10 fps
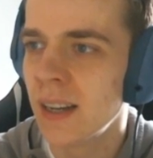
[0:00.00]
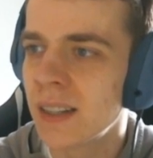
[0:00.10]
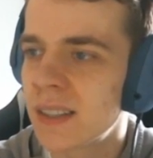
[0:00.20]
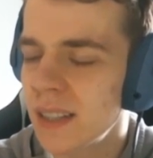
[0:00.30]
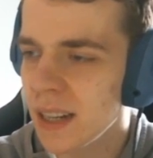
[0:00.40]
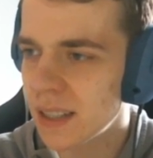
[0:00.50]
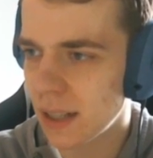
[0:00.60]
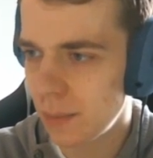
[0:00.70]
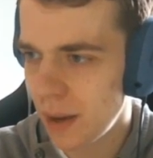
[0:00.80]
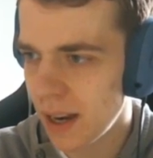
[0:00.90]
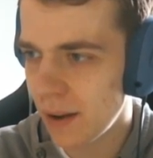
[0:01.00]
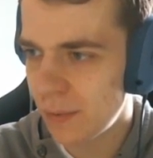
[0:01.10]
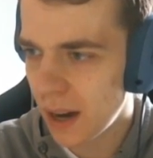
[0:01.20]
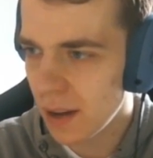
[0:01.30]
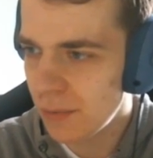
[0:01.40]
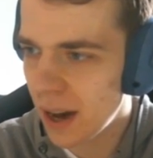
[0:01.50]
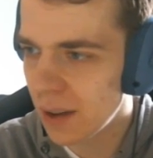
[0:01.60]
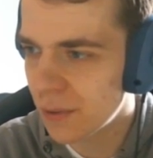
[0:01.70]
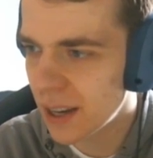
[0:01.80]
6 mana 5/5,